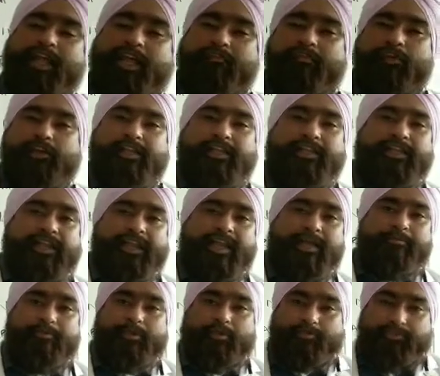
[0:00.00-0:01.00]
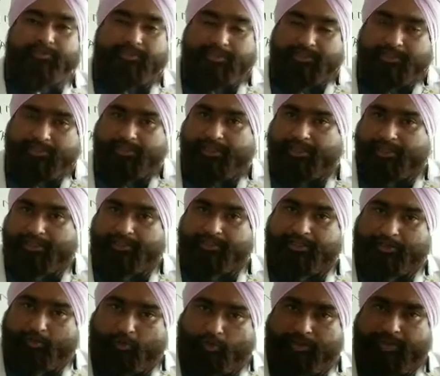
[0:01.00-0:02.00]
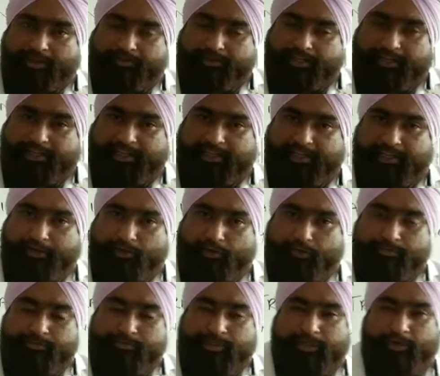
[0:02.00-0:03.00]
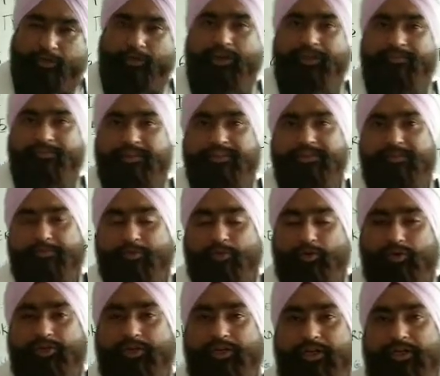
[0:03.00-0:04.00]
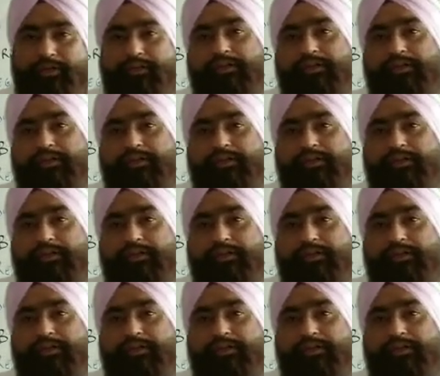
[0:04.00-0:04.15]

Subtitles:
have only the wrap offices here. They don't have the dealing rooms, they don't have the support